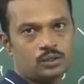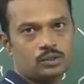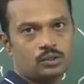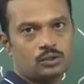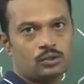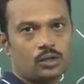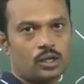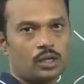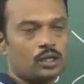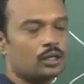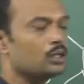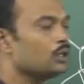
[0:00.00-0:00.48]

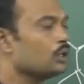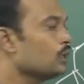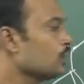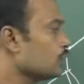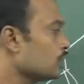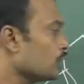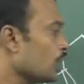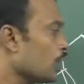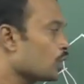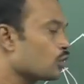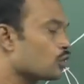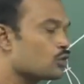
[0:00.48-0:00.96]
Okay,
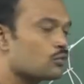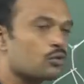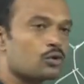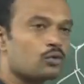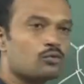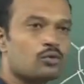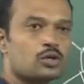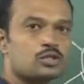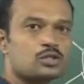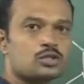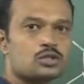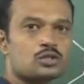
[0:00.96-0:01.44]
thank you for
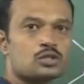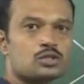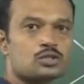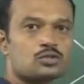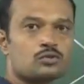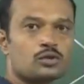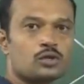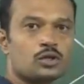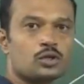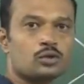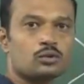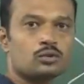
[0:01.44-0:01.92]
watching this
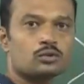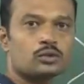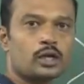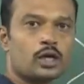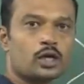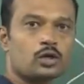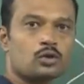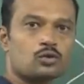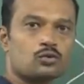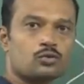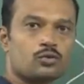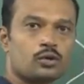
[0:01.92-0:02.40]
video.
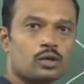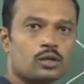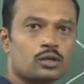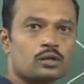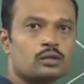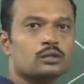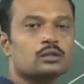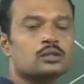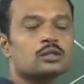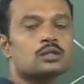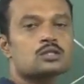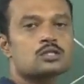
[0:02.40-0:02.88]
Thank you for
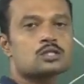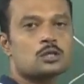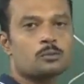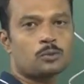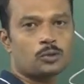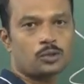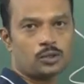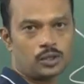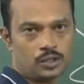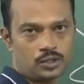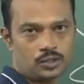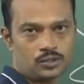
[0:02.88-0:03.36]

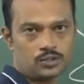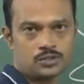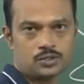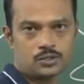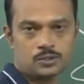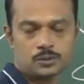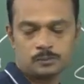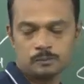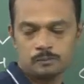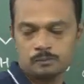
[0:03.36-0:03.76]
supporting us.